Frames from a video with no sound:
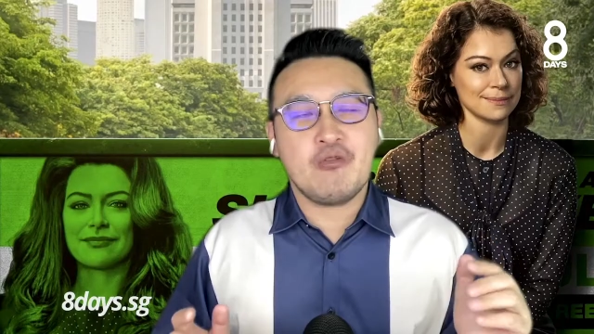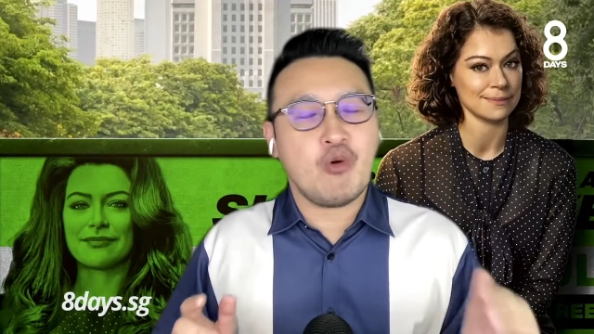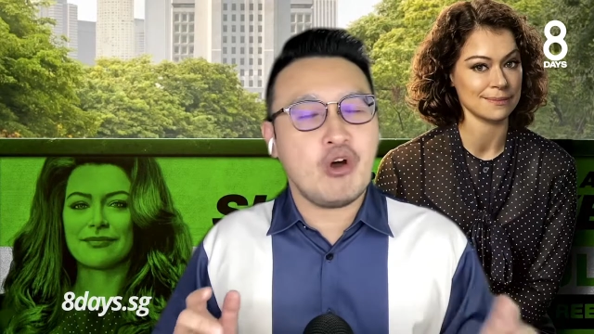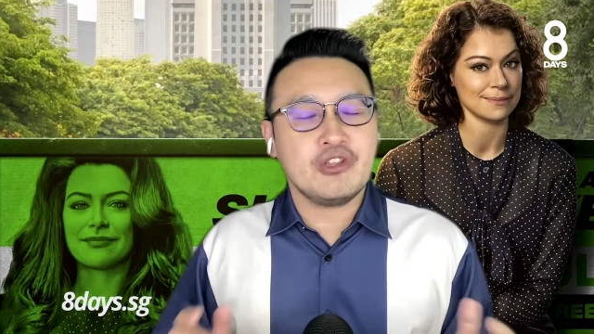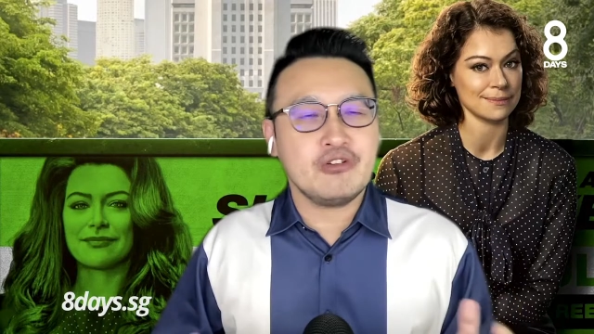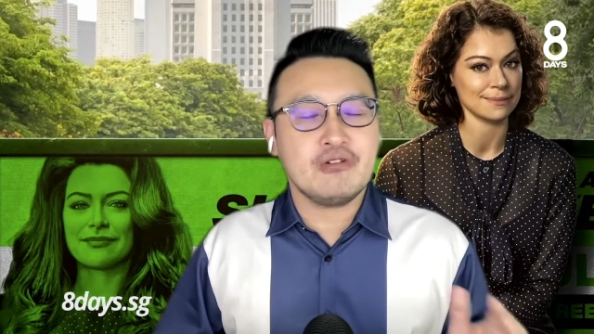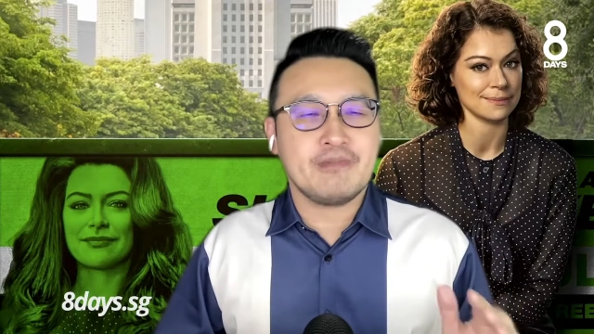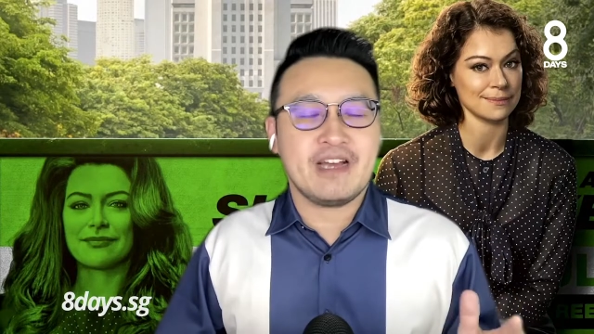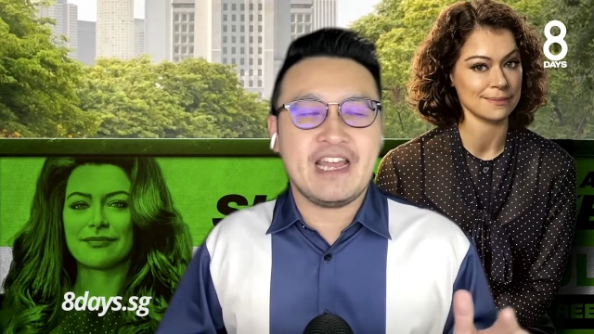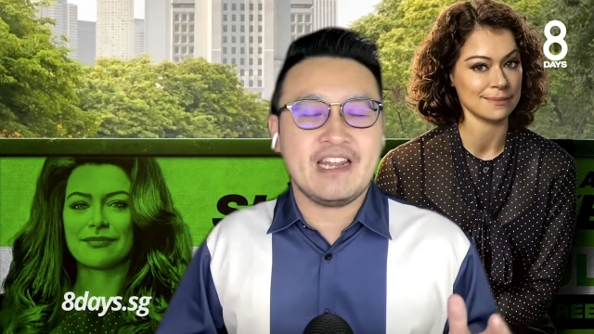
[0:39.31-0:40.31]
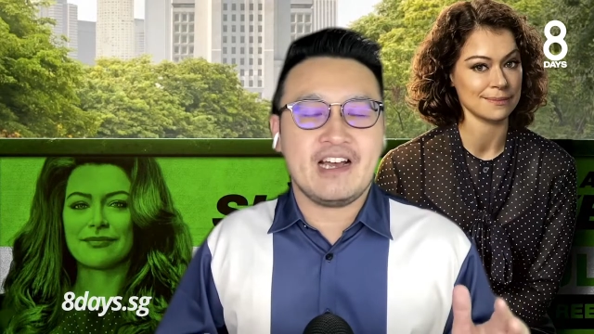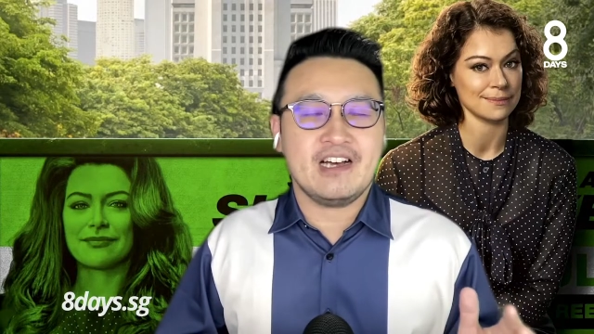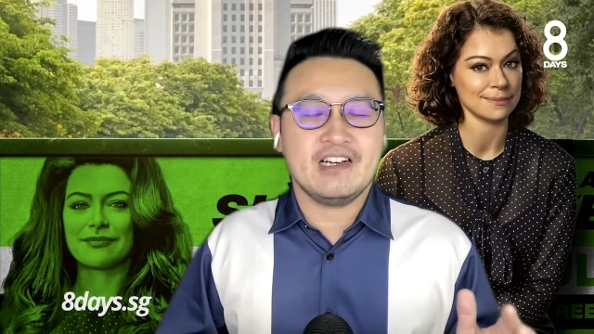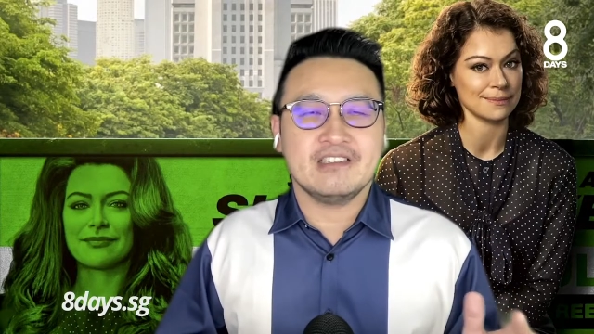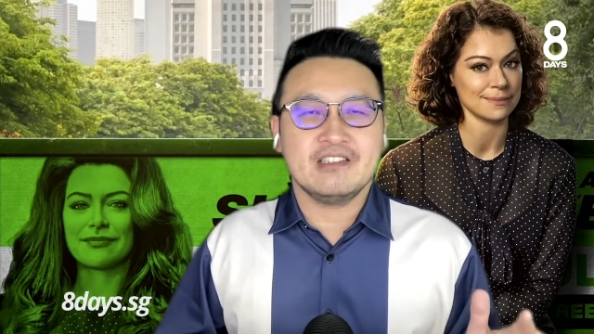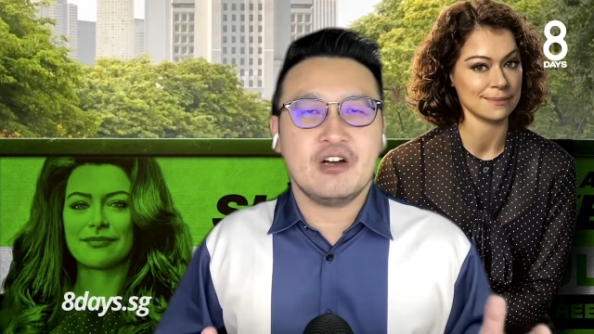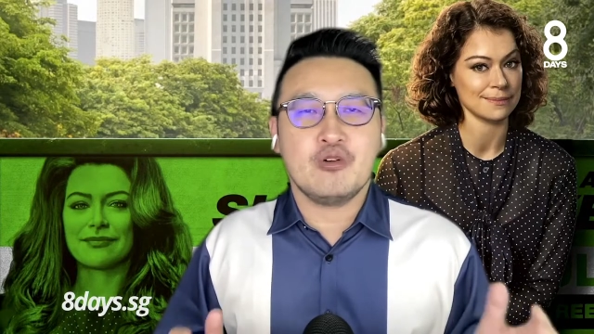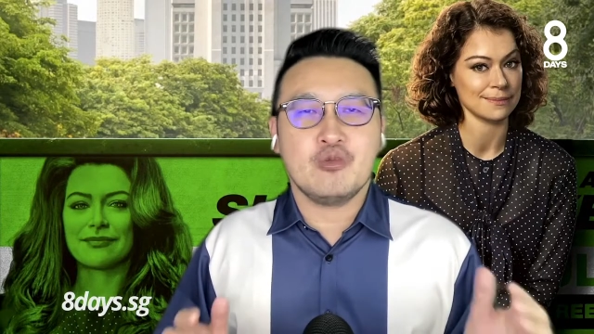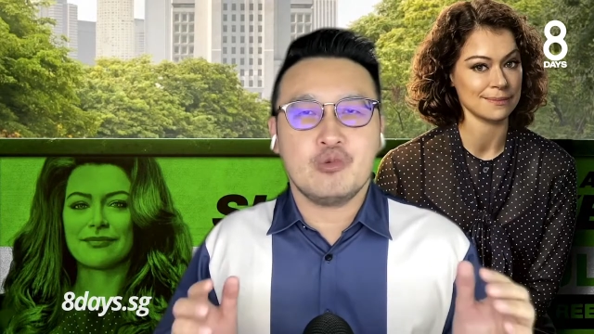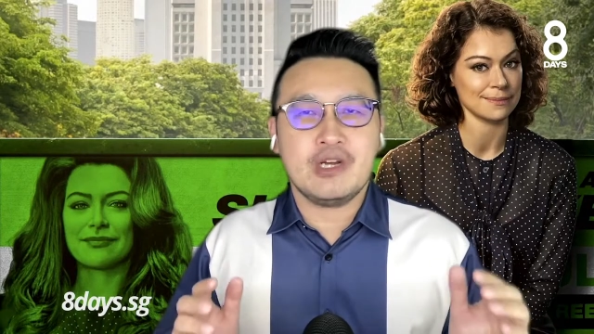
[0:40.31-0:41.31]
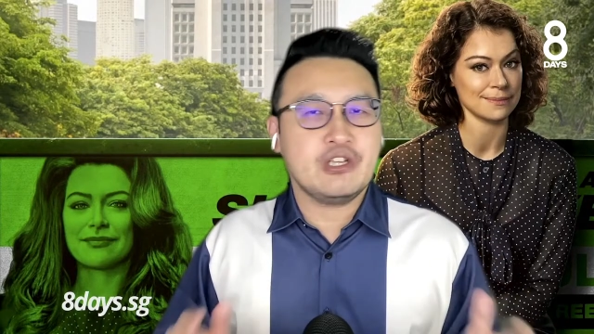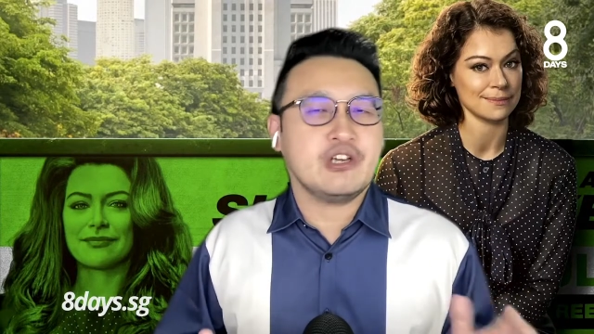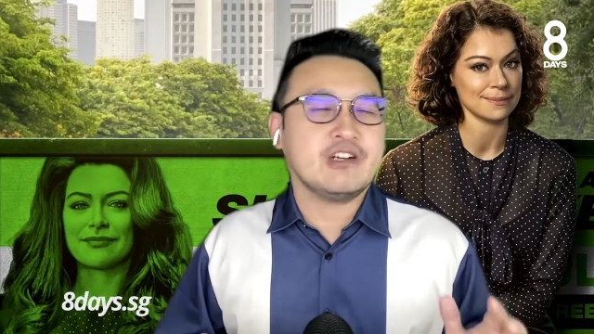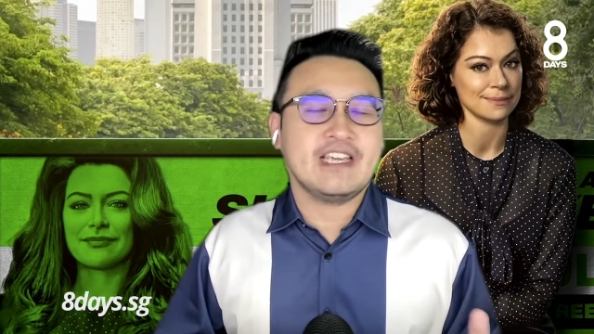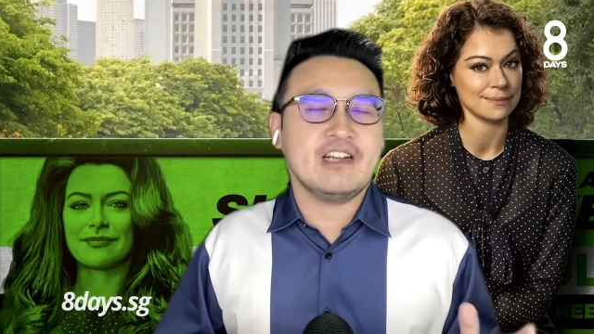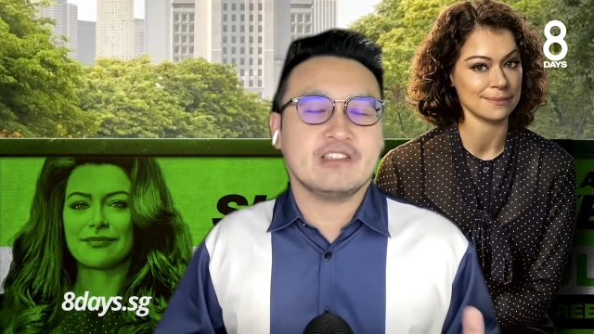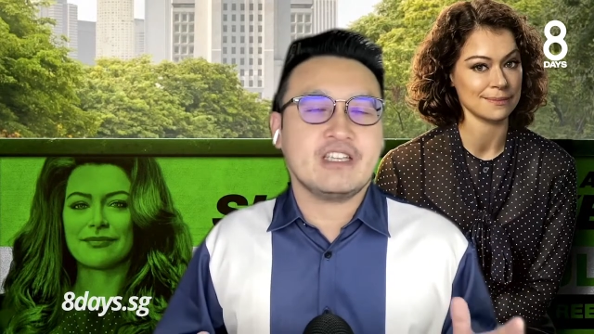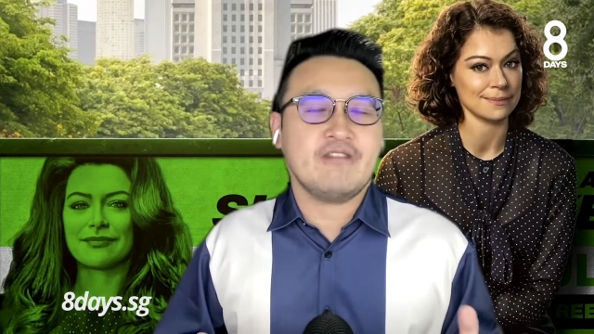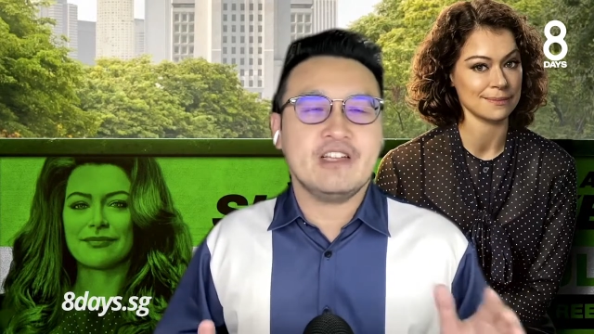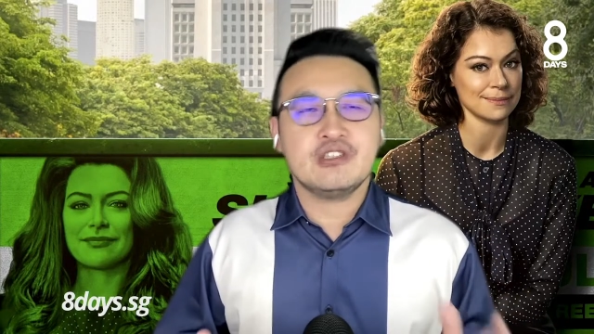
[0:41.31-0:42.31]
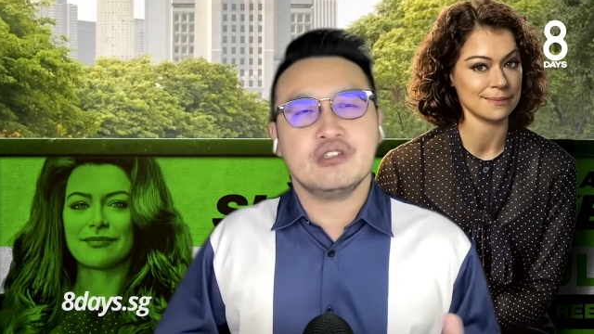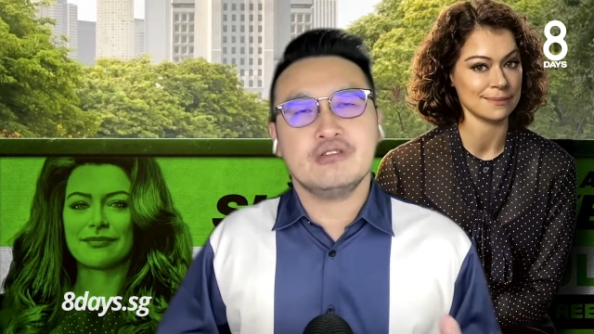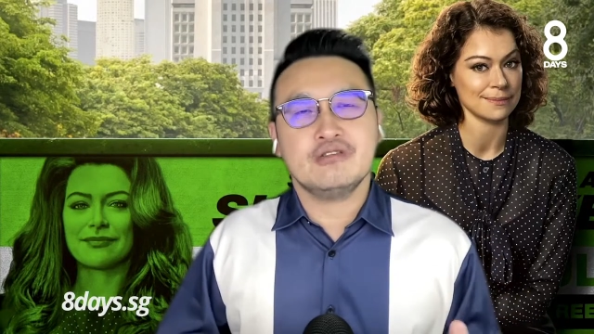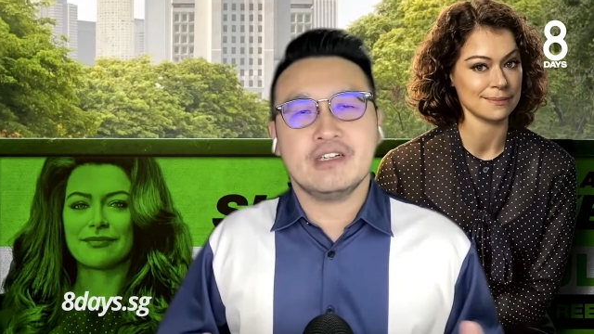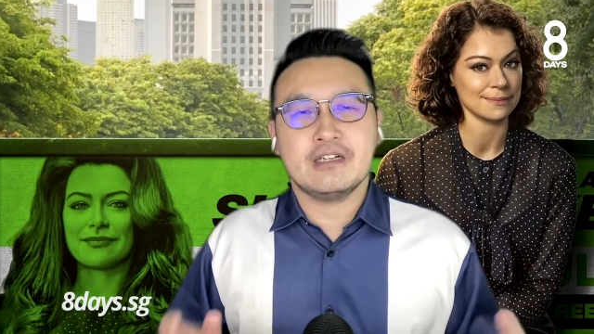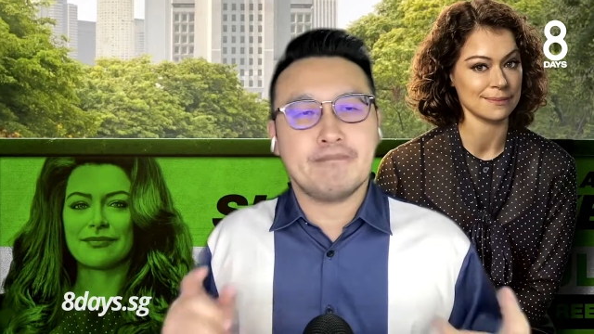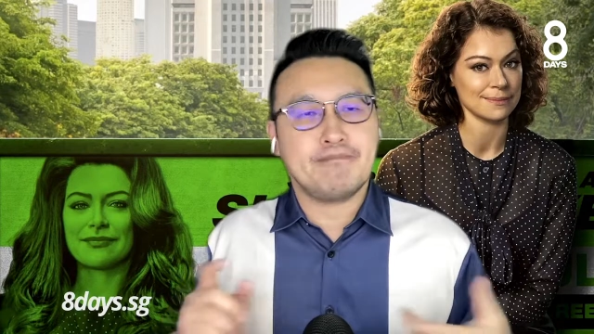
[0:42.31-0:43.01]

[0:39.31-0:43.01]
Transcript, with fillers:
Speaker 1: he warn you about? Eh, you know what you're gonna get yourself into. You know the